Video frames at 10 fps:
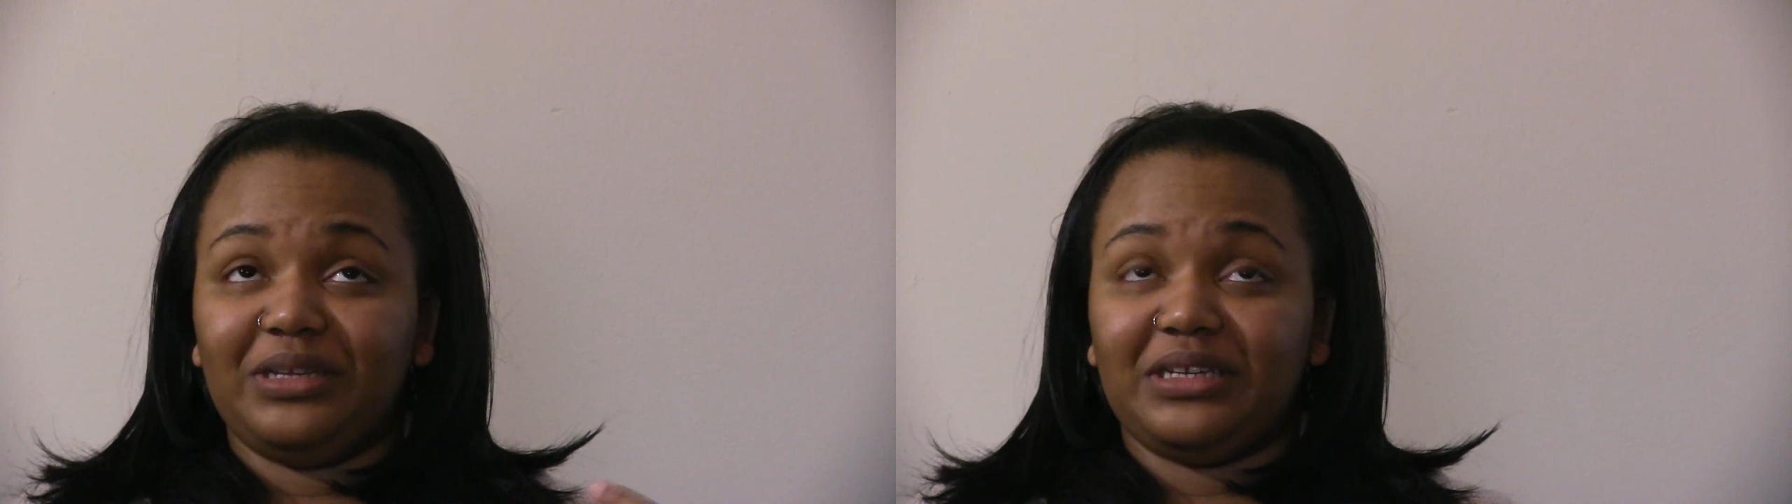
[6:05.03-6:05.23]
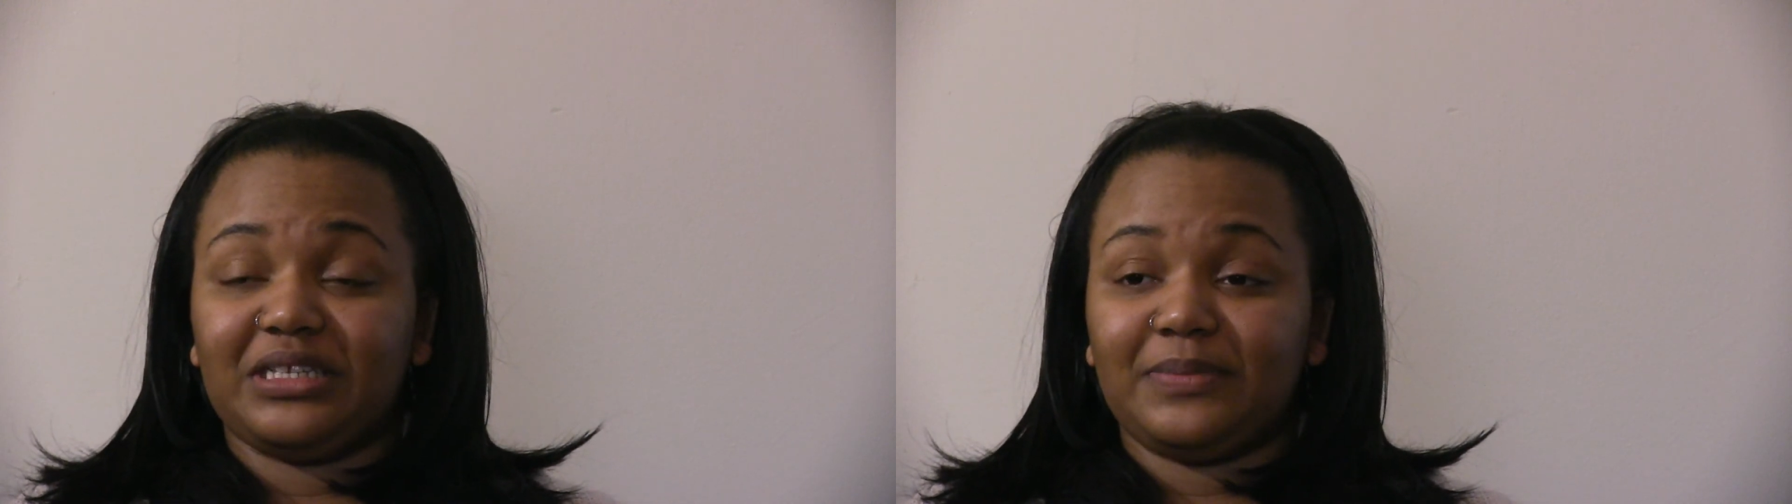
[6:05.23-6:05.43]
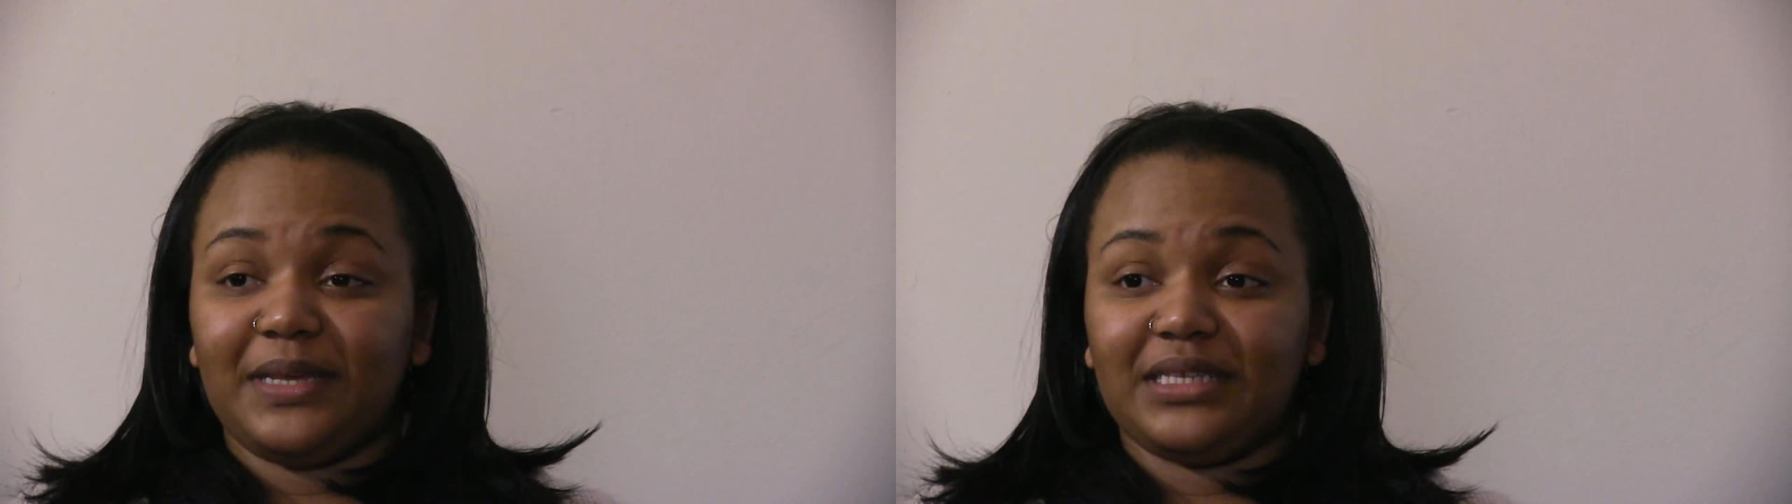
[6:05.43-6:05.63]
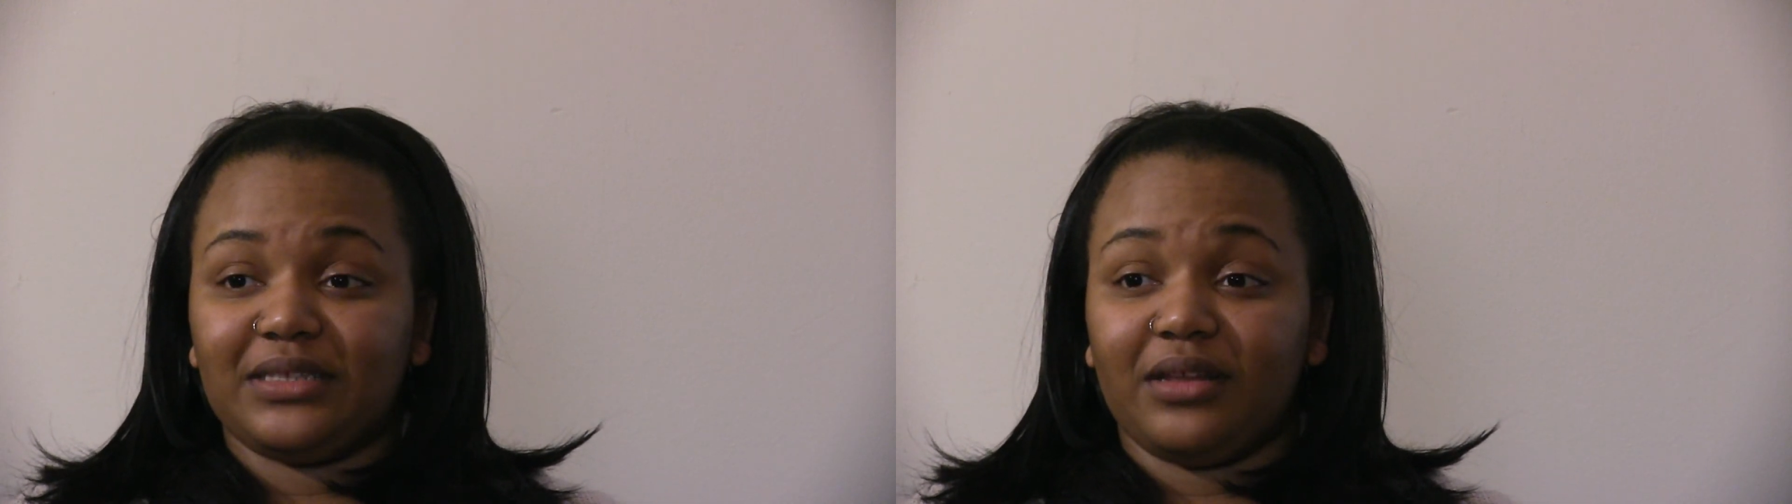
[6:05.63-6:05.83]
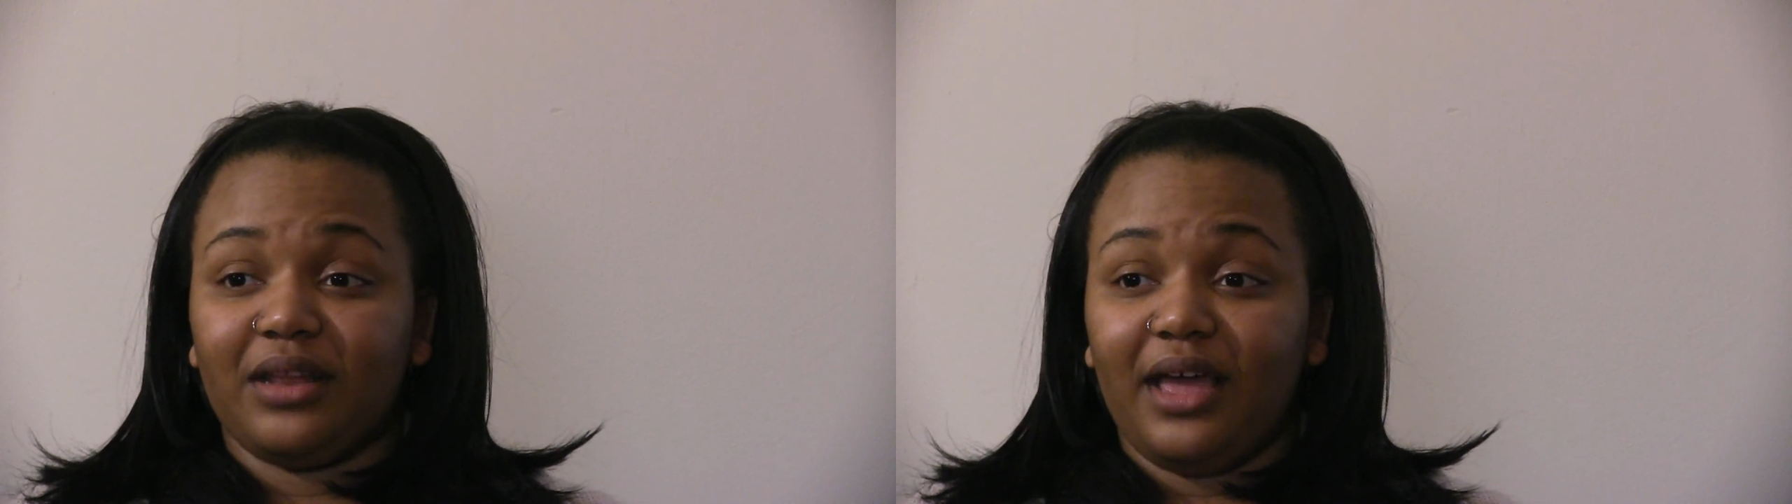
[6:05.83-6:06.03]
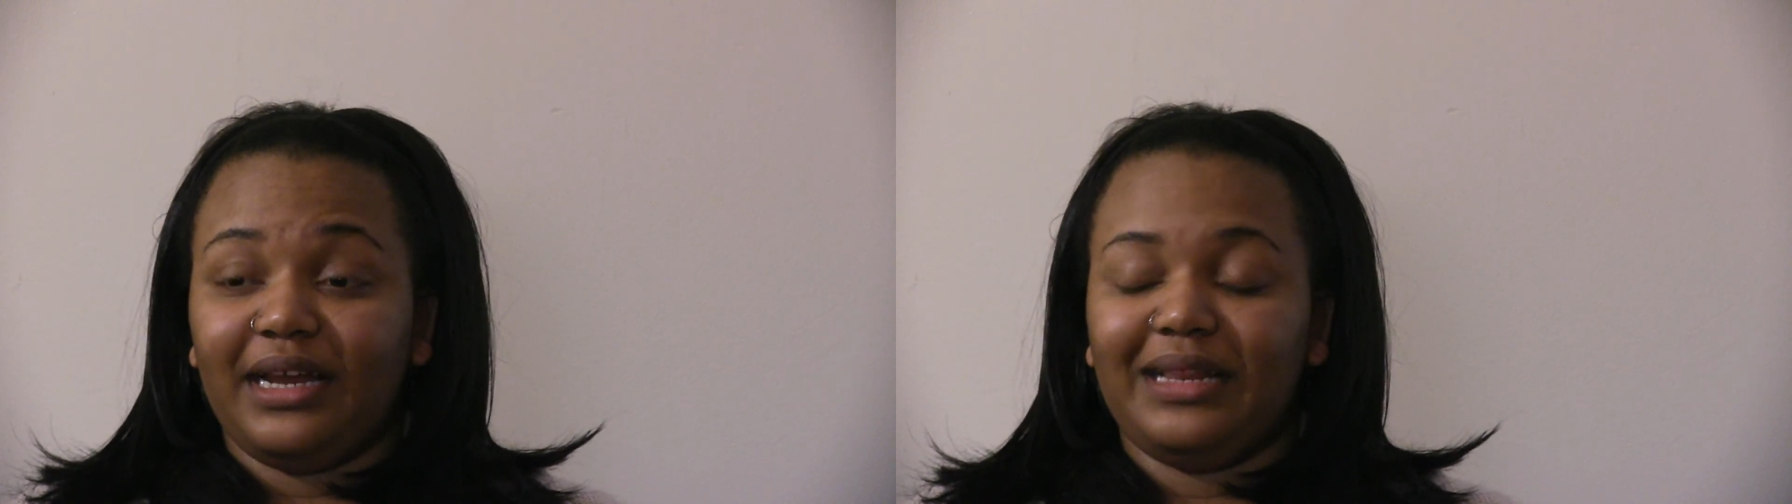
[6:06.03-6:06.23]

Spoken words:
media spaces online.